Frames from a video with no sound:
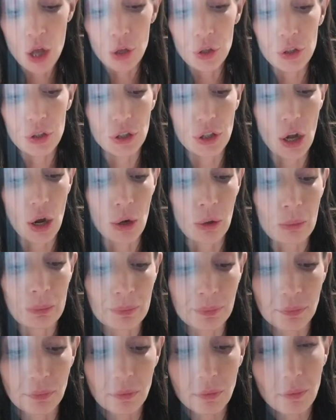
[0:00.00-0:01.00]
So,
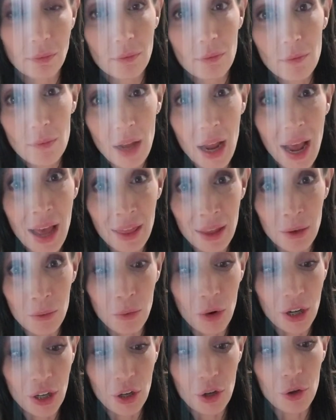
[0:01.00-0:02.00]
and then
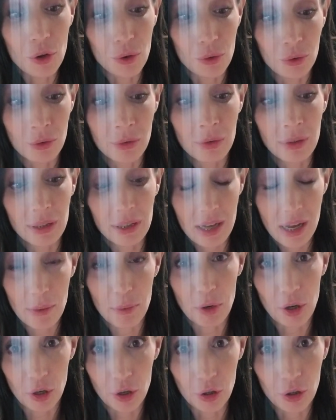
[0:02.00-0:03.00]
when you tip
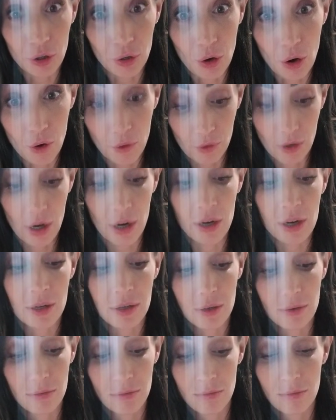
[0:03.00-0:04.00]
your glue over,
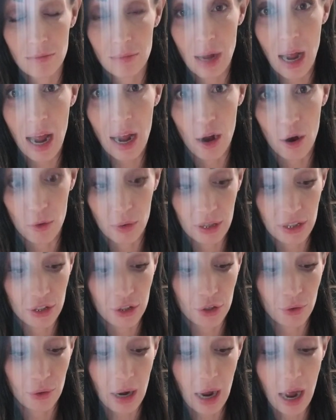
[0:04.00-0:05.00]
I always
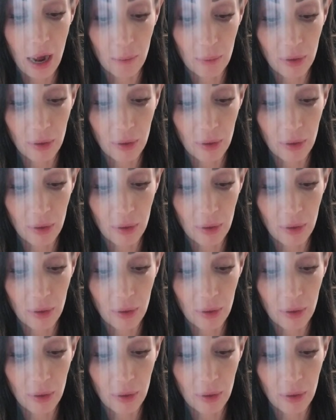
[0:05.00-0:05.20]
do it up